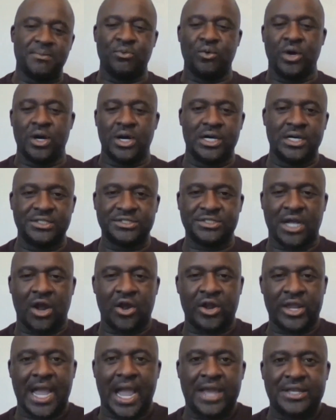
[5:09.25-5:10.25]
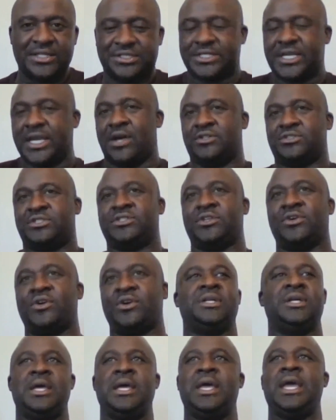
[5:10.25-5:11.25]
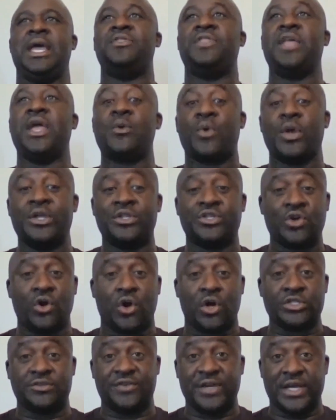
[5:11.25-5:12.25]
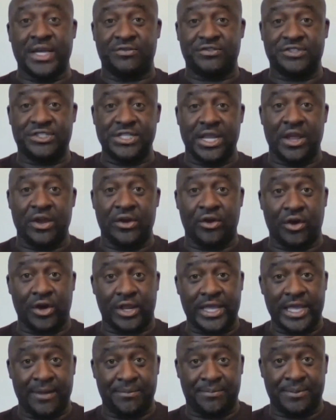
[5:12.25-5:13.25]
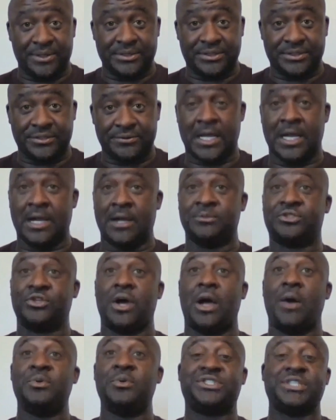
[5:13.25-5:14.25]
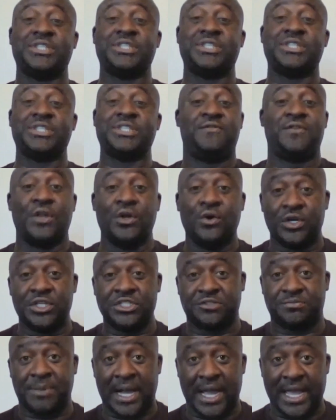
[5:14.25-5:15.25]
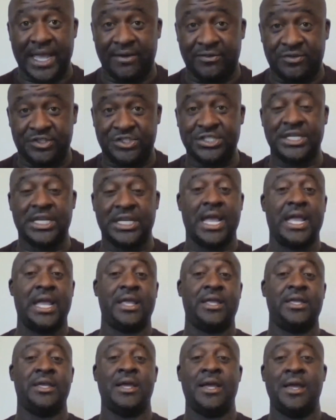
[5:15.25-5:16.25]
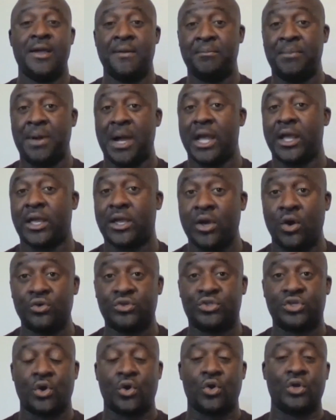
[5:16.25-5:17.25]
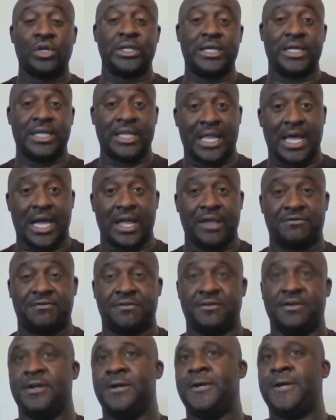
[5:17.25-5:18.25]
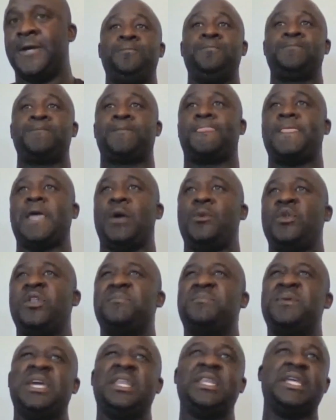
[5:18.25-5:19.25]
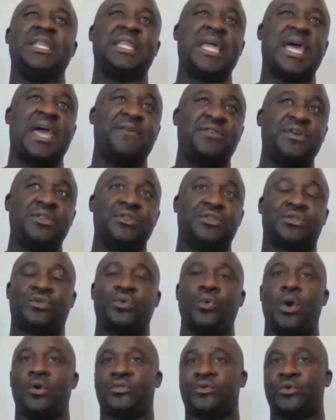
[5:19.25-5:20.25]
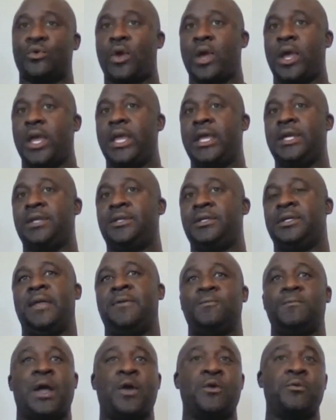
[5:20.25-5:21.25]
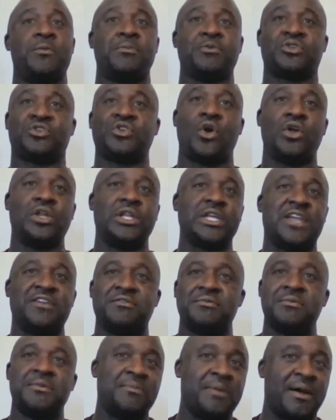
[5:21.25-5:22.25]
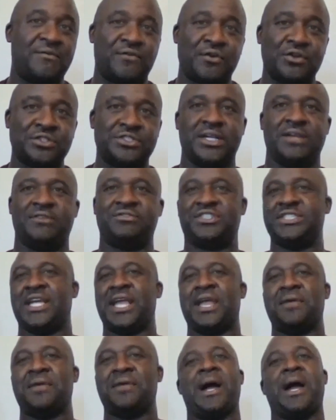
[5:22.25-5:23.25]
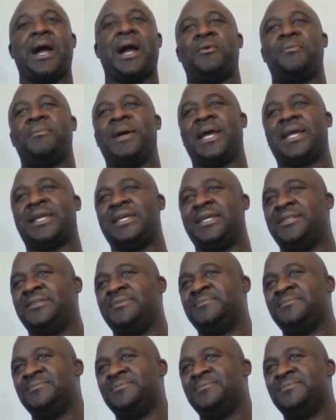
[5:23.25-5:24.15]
was our guidance counselor, and they were in charge of FCA in our campus. So I was influenced by FCA by a coach early in life. That would have been 11th, 12th grade. And I remember Charlie giving me my first FCA Bible back in